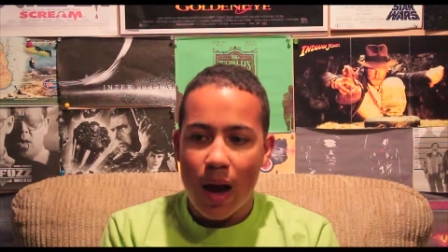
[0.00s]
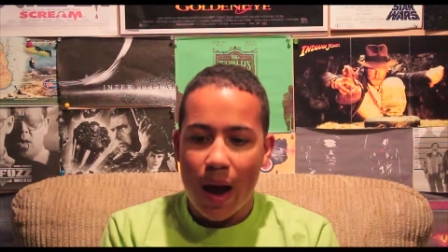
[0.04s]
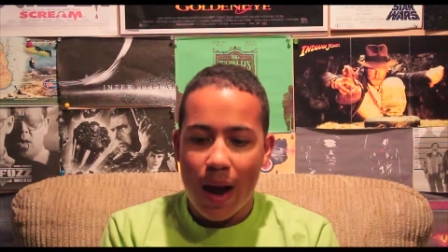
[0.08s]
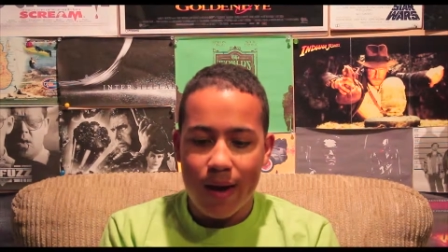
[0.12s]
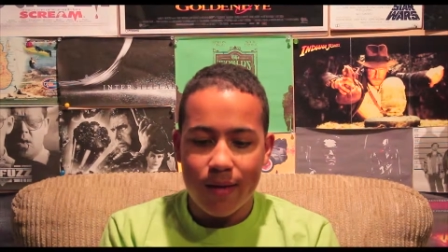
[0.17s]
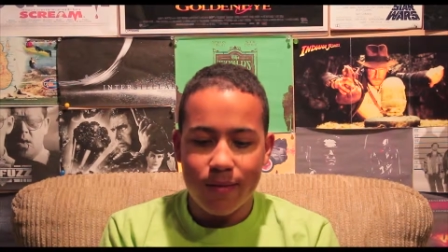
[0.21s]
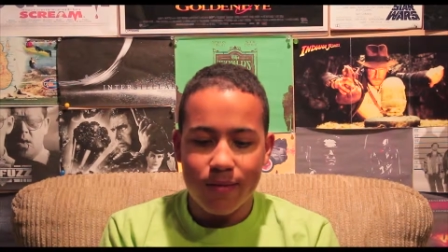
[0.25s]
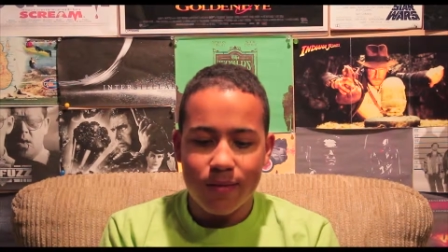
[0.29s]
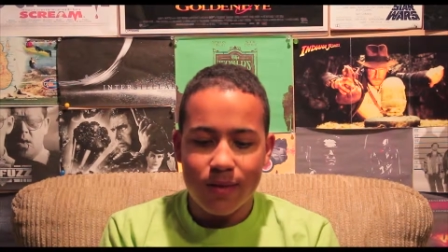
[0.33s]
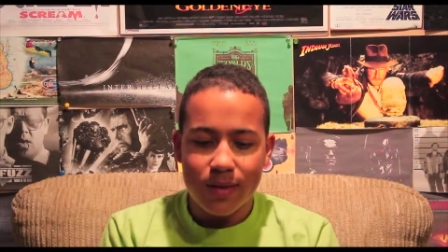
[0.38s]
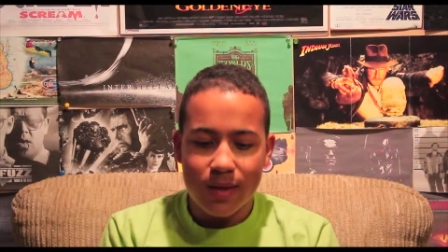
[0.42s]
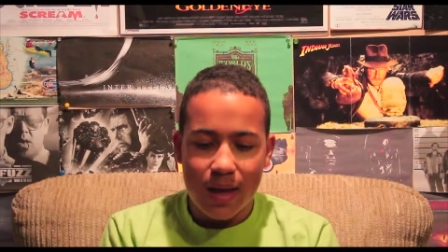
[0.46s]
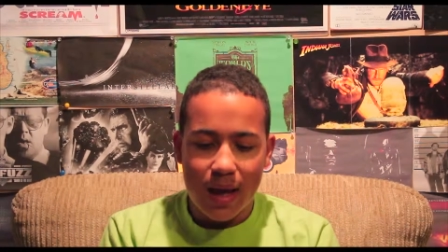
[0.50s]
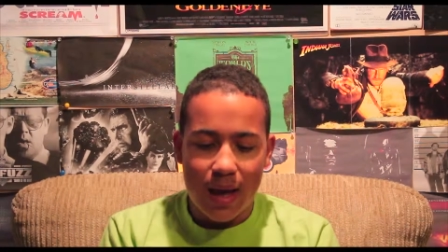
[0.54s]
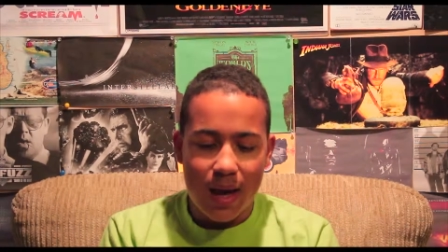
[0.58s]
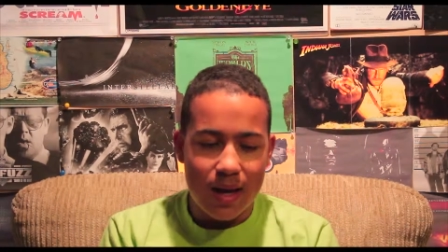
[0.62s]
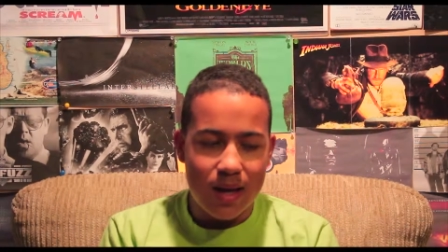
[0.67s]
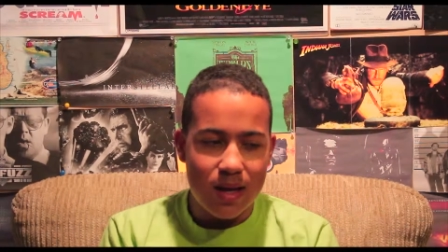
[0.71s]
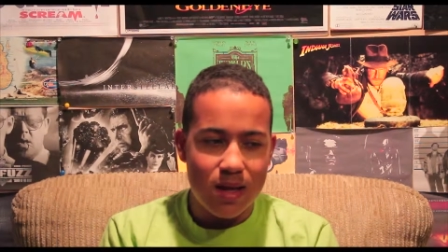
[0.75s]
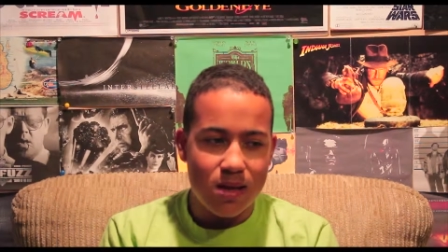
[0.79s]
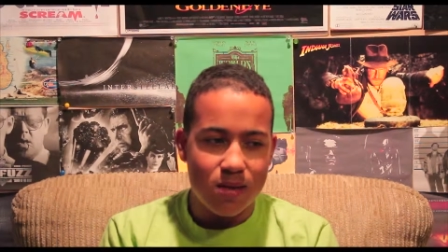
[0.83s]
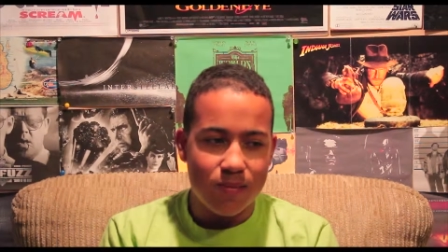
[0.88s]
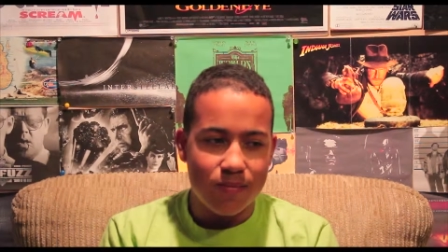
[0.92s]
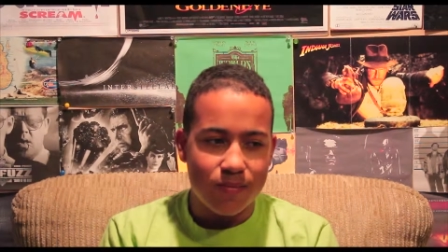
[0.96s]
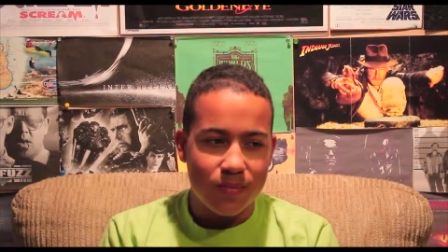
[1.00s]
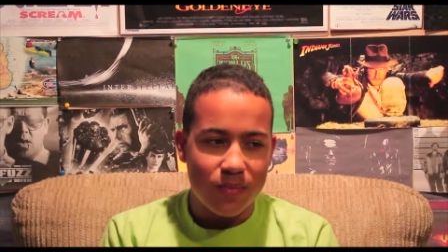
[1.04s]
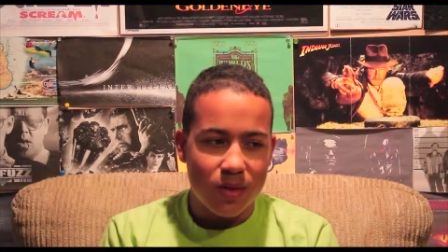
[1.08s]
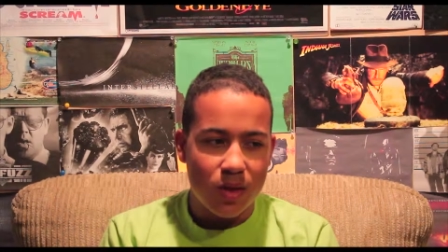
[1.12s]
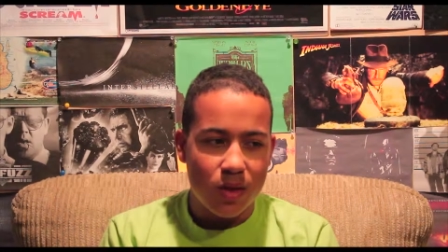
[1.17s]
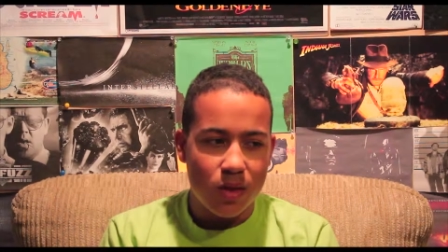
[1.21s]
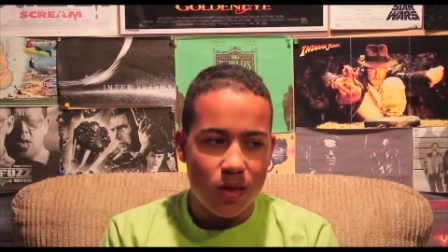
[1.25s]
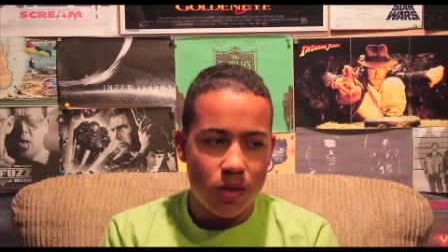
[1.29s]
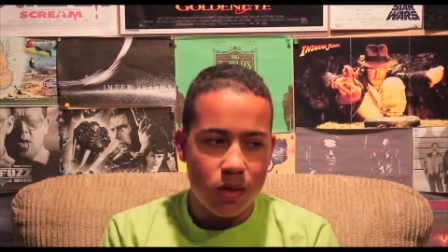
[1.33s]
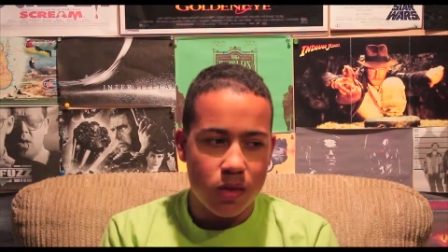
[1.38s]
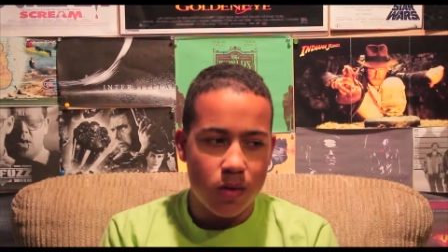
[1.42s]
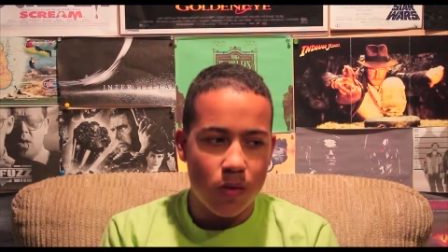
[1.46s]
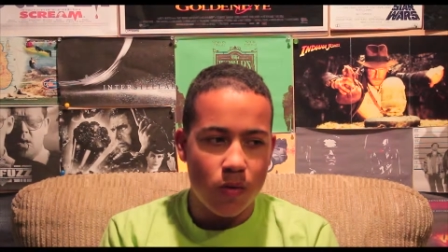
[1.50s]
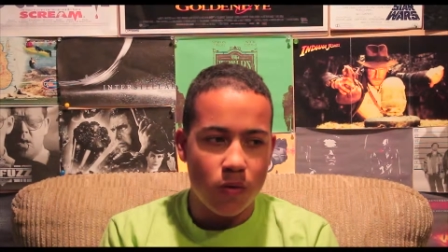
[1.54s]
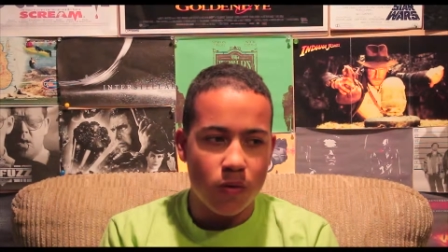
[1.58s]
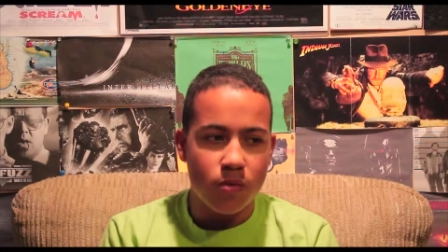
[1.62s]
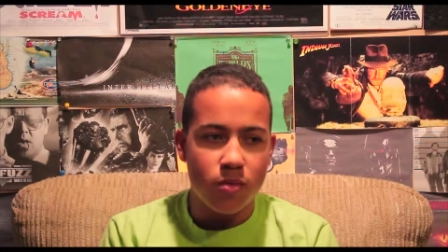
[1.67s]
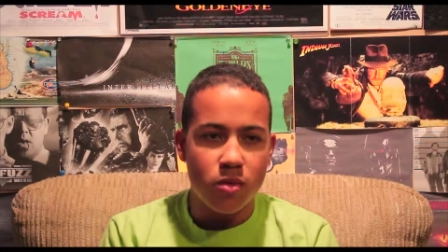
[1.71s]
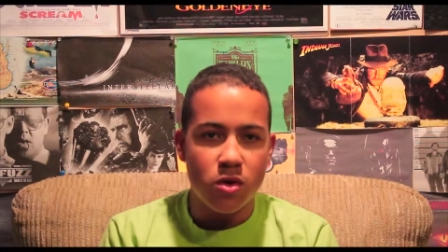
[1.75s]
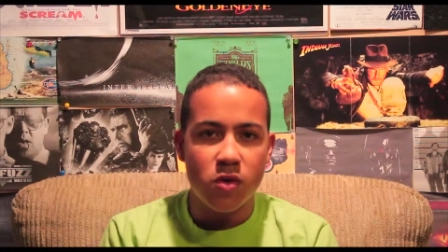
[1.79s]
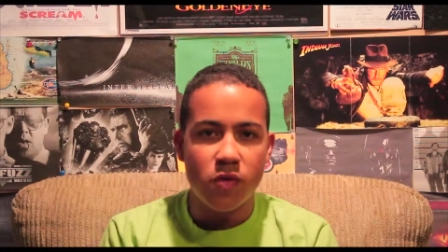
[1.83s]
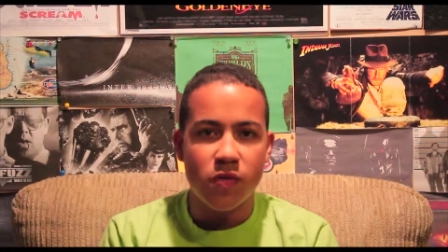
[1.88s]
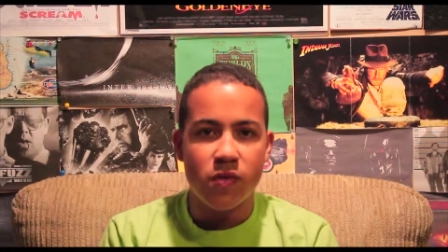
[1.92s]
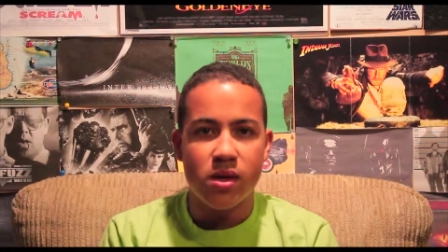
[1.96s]
I don't think any
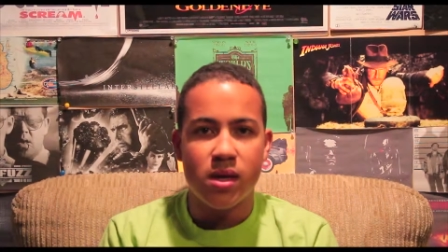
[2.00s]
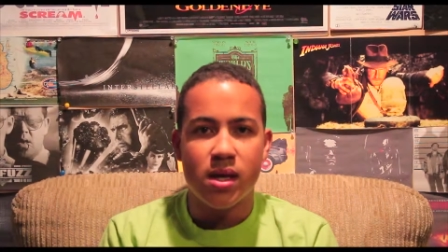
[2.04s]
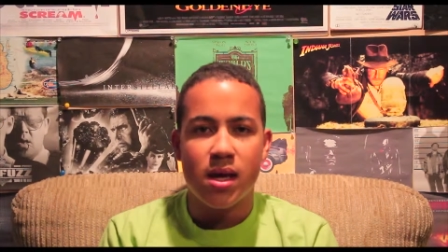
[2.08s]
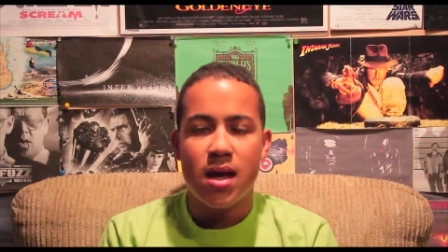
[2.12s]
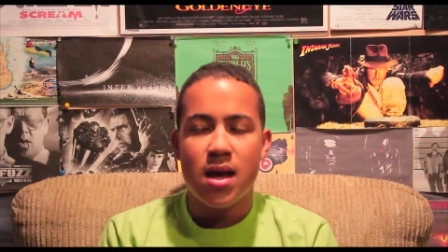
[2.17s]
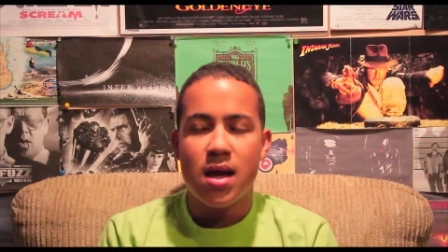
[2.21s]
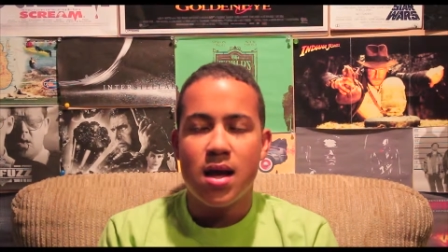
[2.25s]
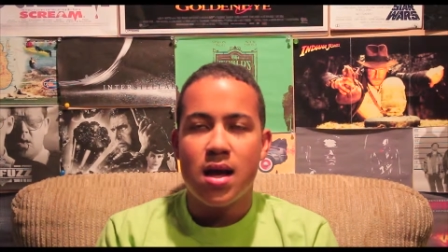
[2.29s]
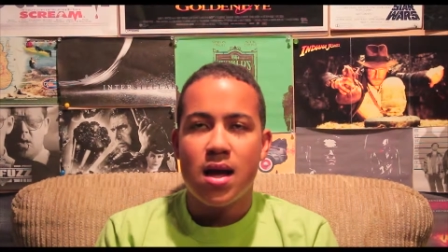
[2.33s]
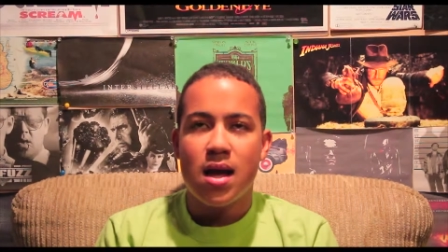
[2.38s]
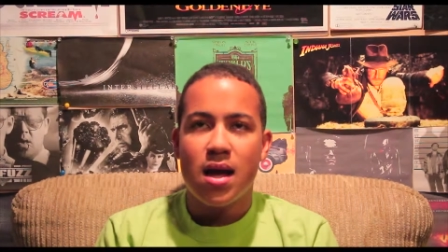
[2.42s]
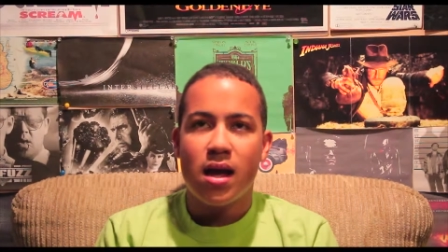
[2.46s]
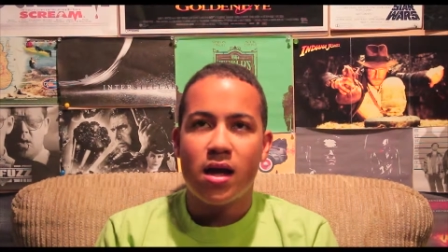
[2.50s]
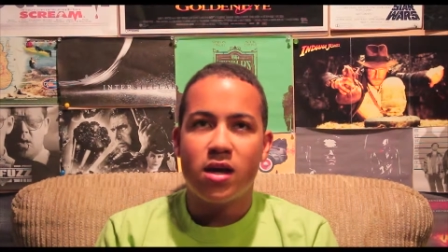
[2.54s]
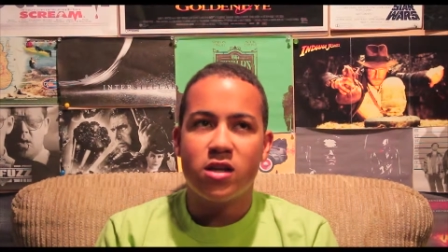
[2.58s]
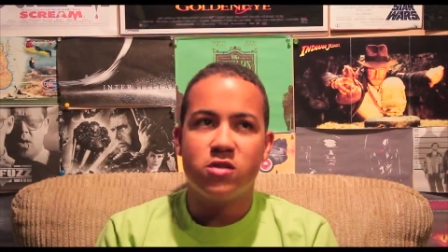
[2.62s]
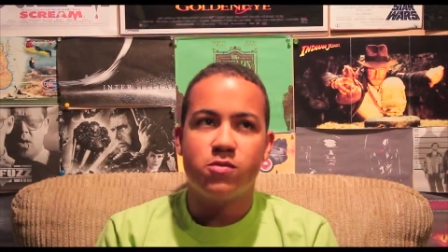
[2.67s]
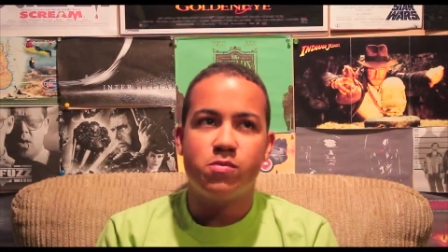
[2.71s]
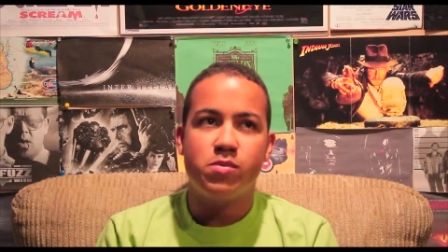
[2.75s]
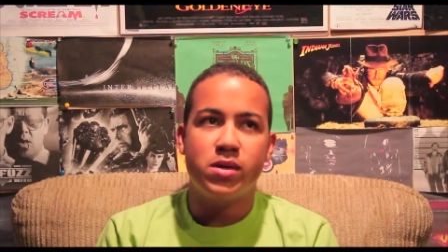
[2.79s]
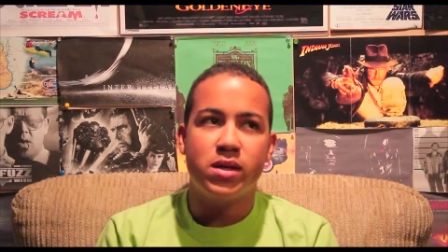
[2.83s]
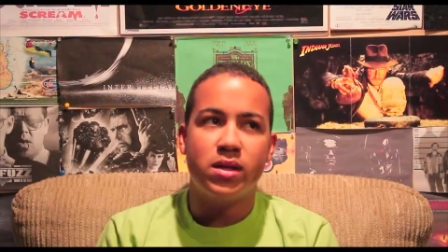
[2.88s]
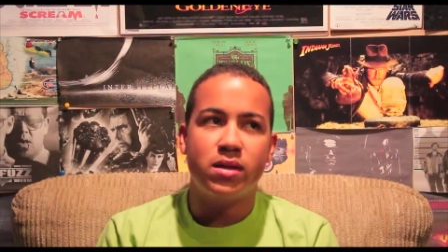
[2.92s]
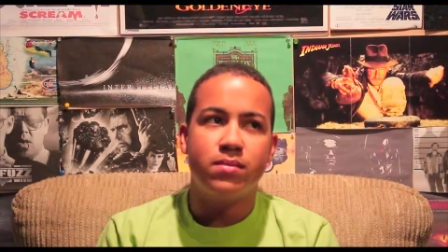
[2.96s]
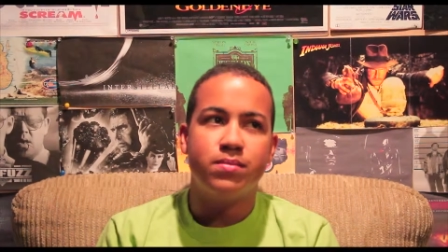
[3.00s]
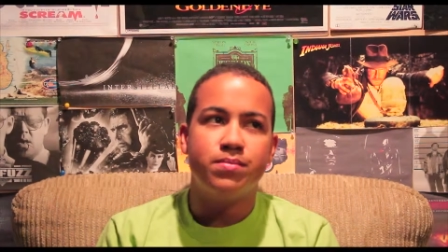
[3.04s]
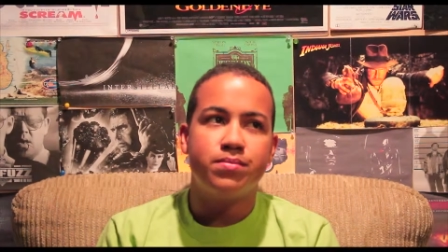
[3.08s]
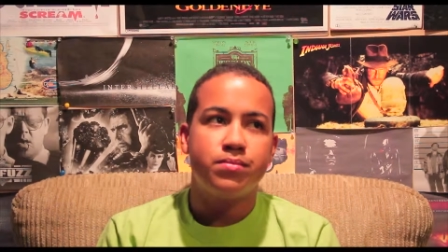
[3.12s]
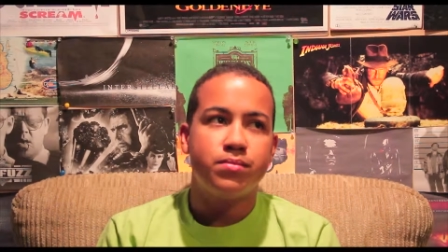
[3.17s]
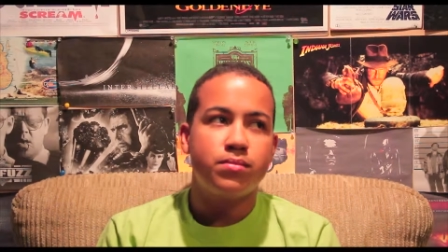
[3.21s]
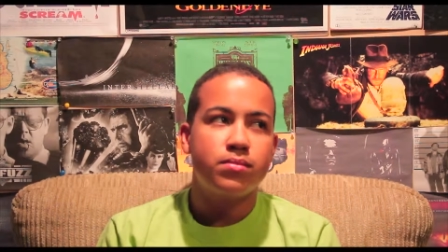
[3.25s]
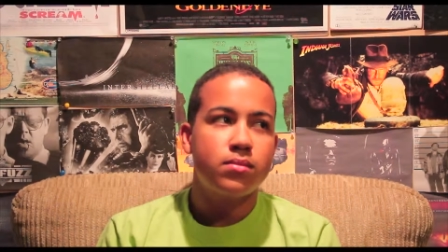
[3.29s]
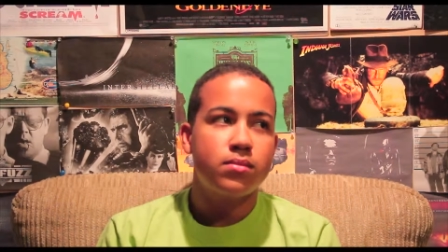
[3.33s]
third movie has been